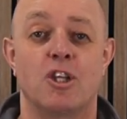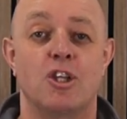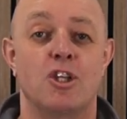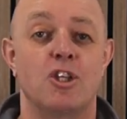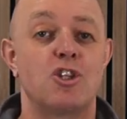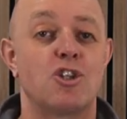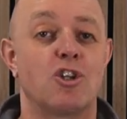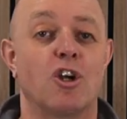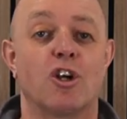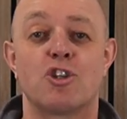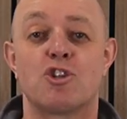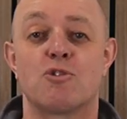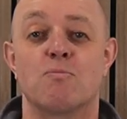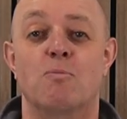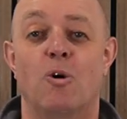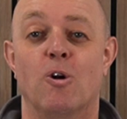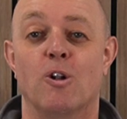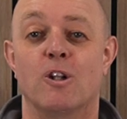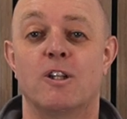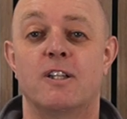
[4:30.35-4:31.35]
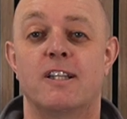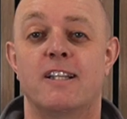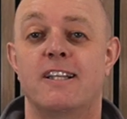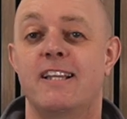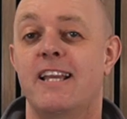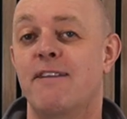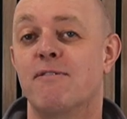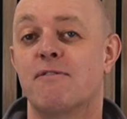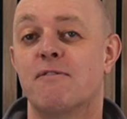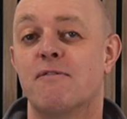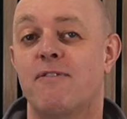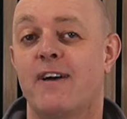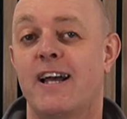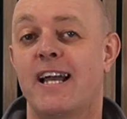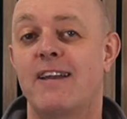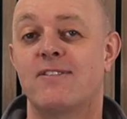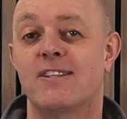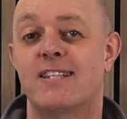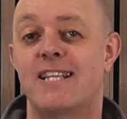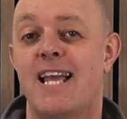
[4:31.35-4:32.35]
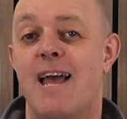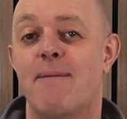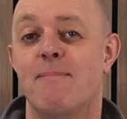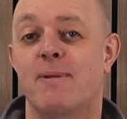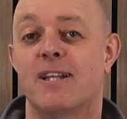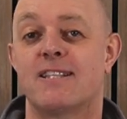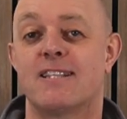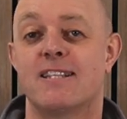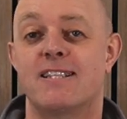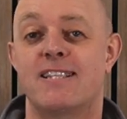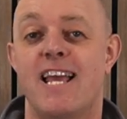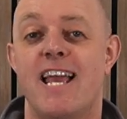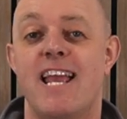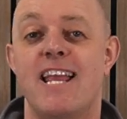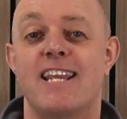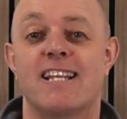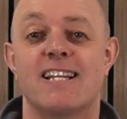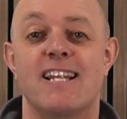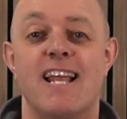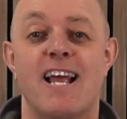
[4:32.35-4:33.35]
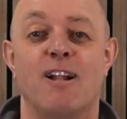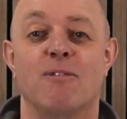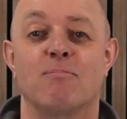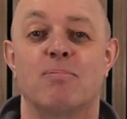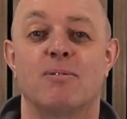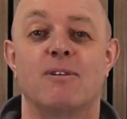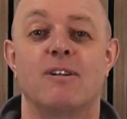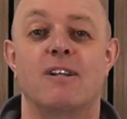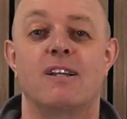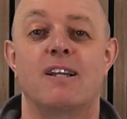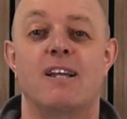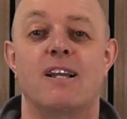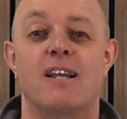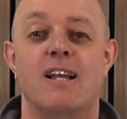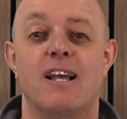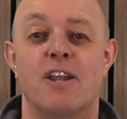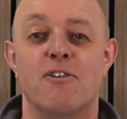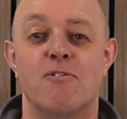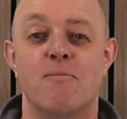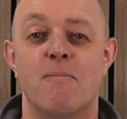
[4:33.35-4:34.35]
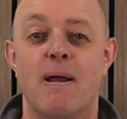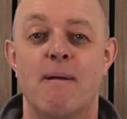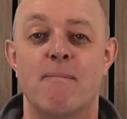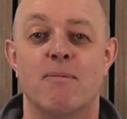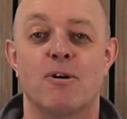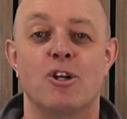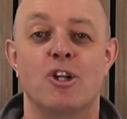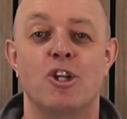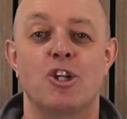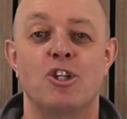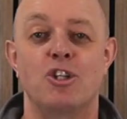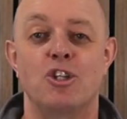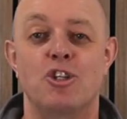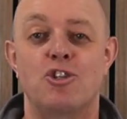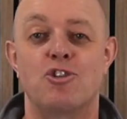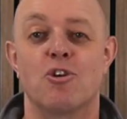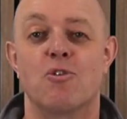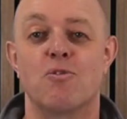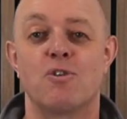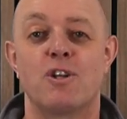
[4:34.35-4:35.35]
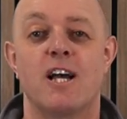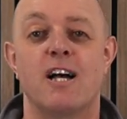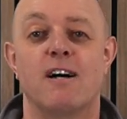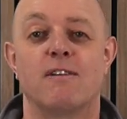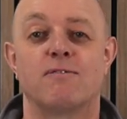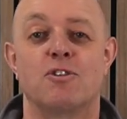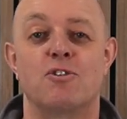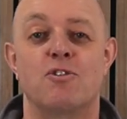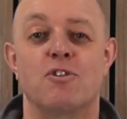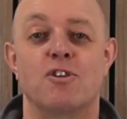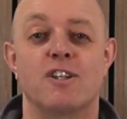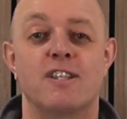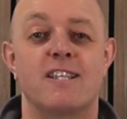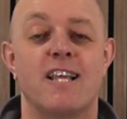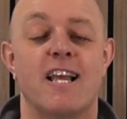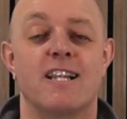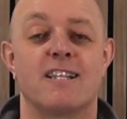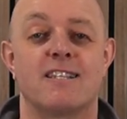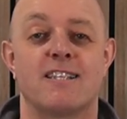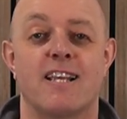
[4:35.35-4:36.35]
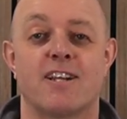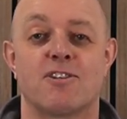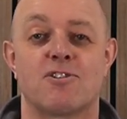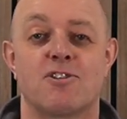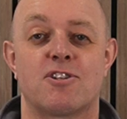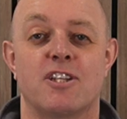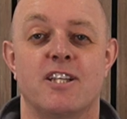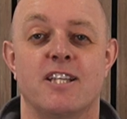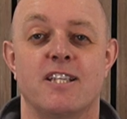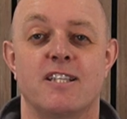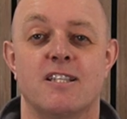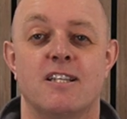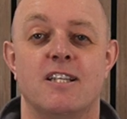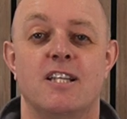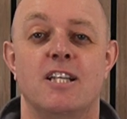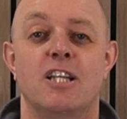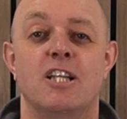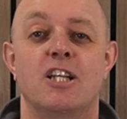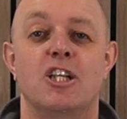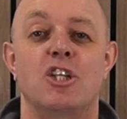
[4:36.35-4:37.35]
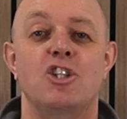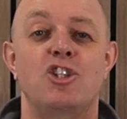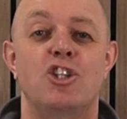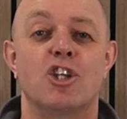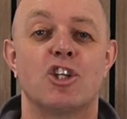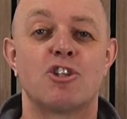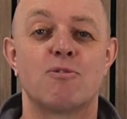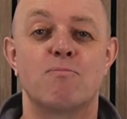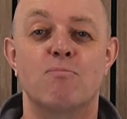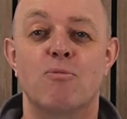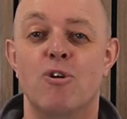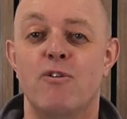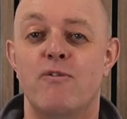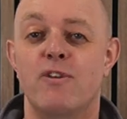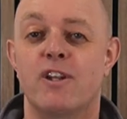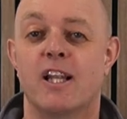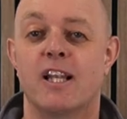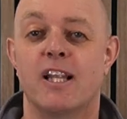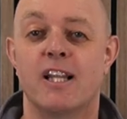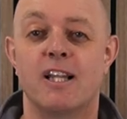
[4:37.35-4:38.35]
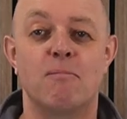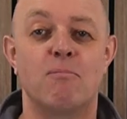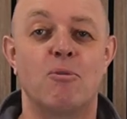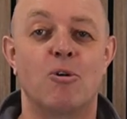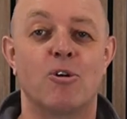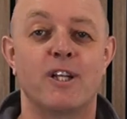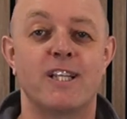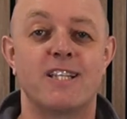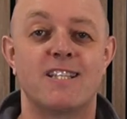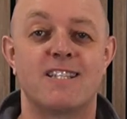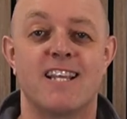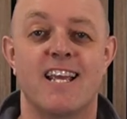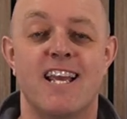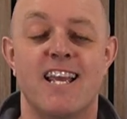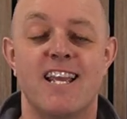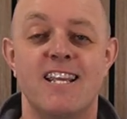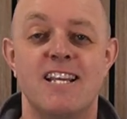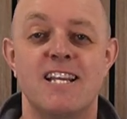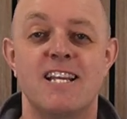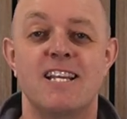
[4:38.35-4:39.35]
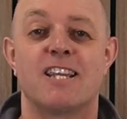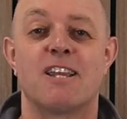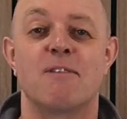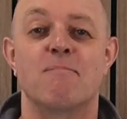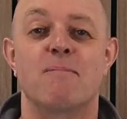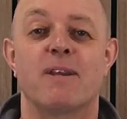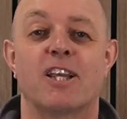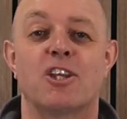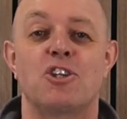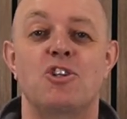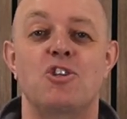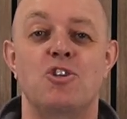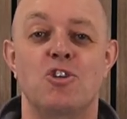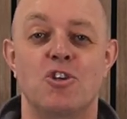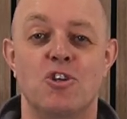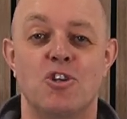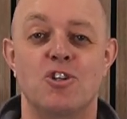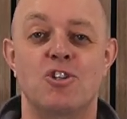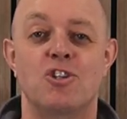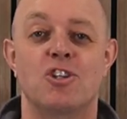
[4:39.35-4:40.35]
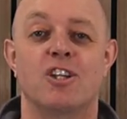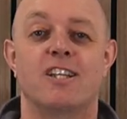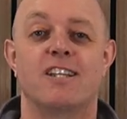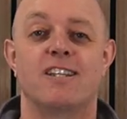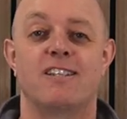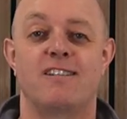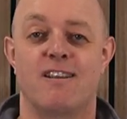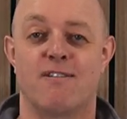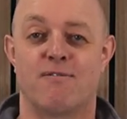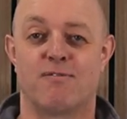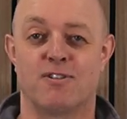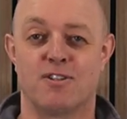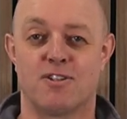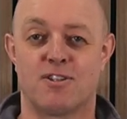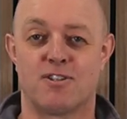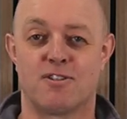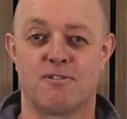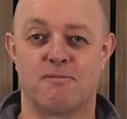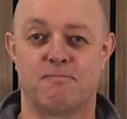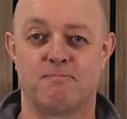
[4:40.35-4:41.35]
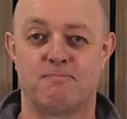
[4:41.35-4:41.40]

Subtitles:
Start small. Even 5 to 10 minutes a day can help. And remember, you don't have to do intense exercise. Just moving a little more each day can make a huge difference.